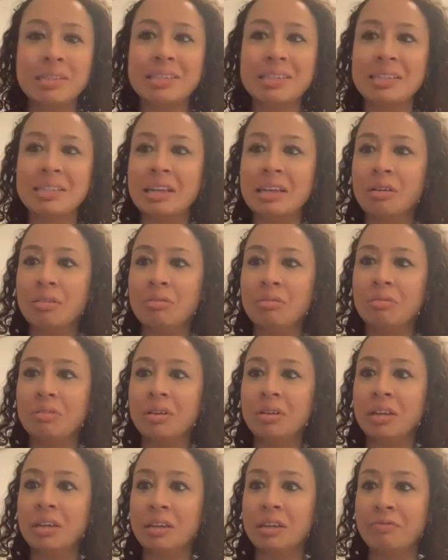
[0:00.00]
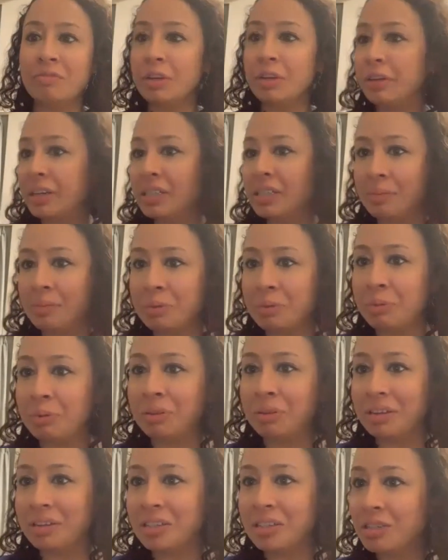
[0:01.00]
is now a very
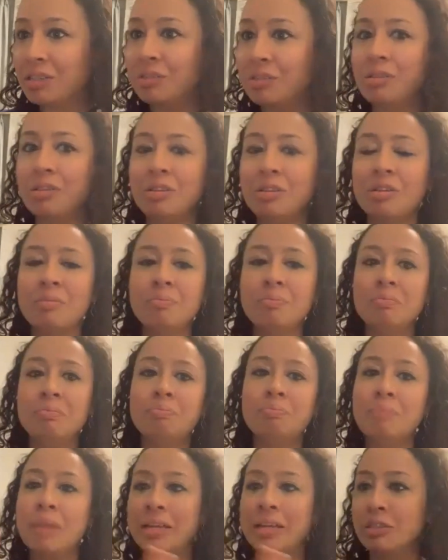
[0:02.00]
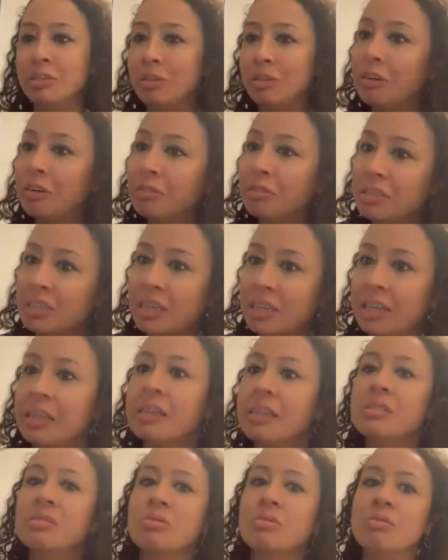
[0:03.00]
acceptable thing to do, mental health
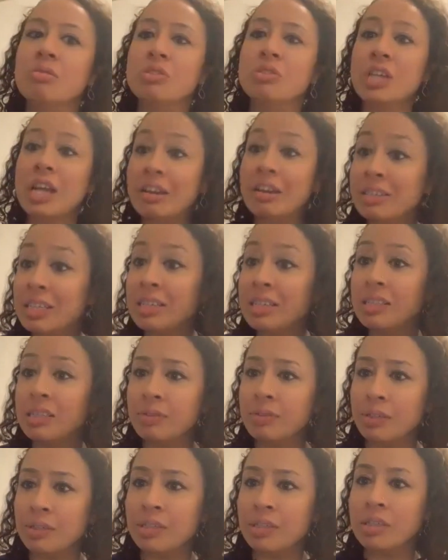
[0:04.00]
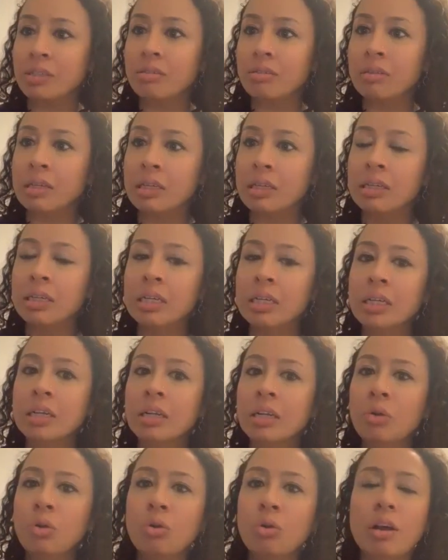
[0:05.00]
days or charities devoted to it
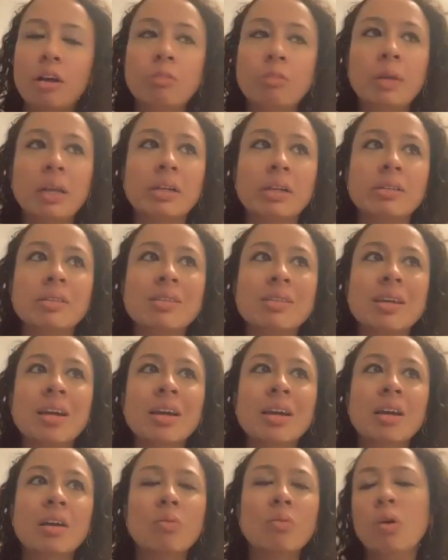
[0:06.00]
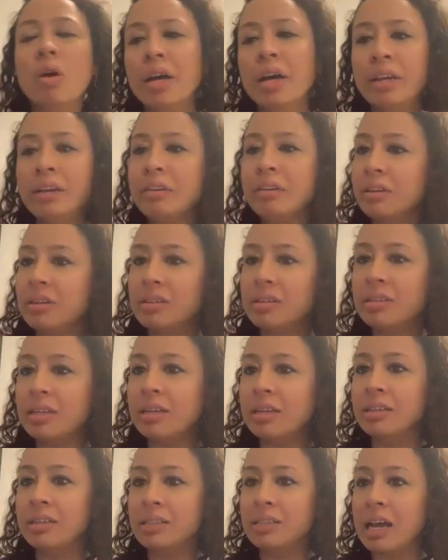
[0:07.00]
or helplines. What I don't
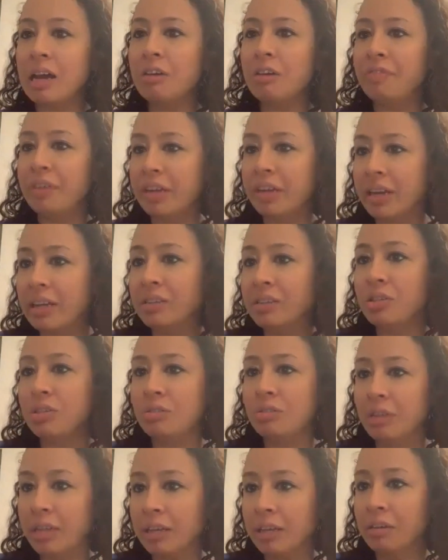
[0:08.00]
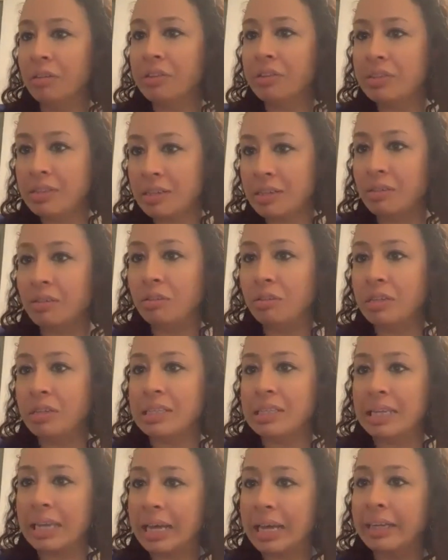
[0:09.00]
understand is how financial health still
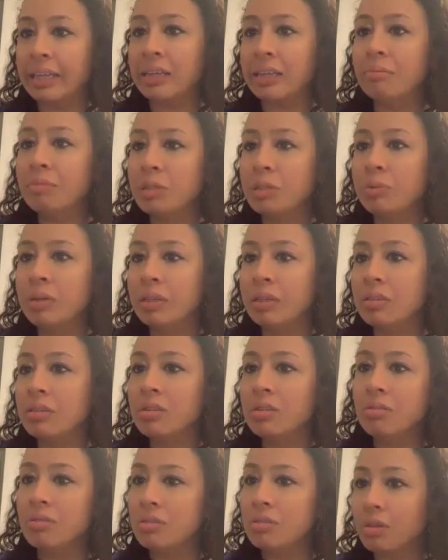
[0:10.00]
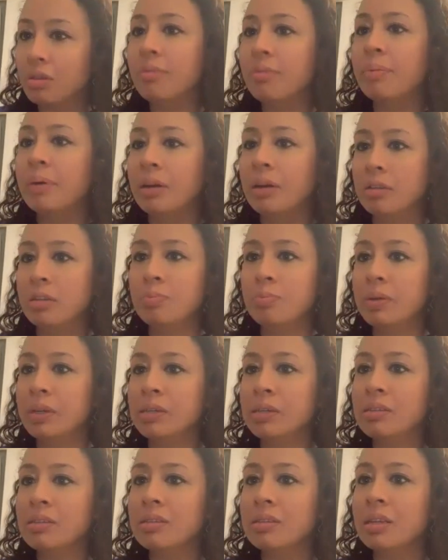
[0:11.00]
is lagging between the two so much,
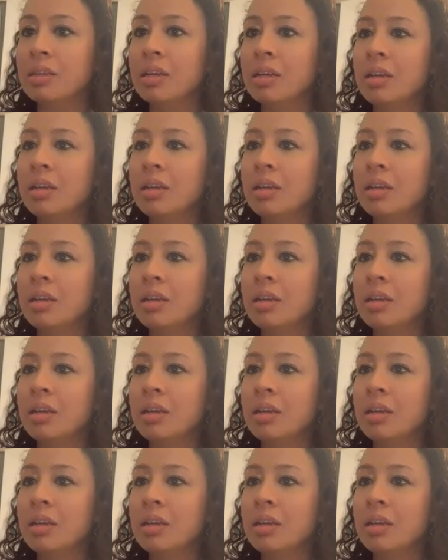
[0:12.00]
because